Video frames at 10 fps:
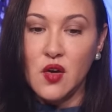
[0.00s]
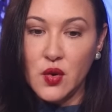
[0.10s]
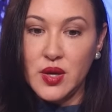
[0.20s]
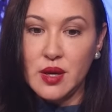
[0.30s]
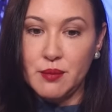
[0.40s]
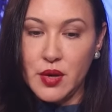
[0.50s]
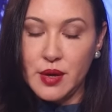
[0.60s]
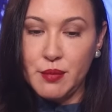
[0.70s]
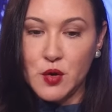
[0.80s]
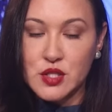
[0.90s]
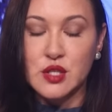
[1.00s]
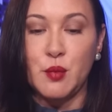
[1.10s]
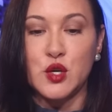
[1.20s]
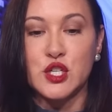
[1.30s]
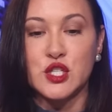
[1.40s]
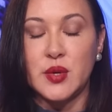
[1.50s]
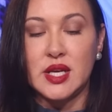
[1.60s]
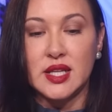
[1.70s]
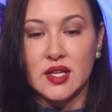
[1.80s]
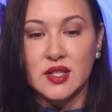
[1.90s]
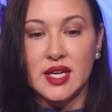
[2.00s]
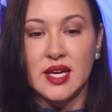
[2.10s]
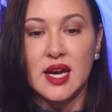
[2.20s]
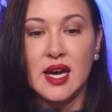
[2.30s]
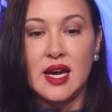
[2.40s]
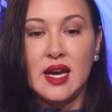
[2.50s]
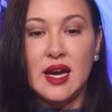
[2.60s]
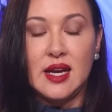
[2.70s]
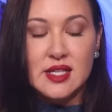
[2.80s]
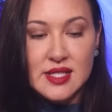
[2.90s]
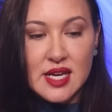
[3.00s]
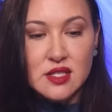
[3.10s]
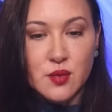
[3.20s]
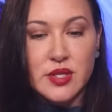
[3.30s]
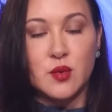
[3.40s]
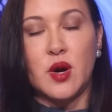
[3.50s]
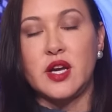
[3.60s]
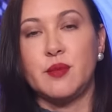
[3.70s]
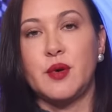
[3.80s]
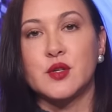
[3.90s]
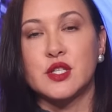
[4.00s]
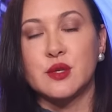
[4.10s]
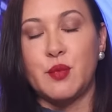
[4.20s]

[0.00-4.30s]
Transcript: although he, he opposes abortion. So he clearly, and he says the reason why he opposes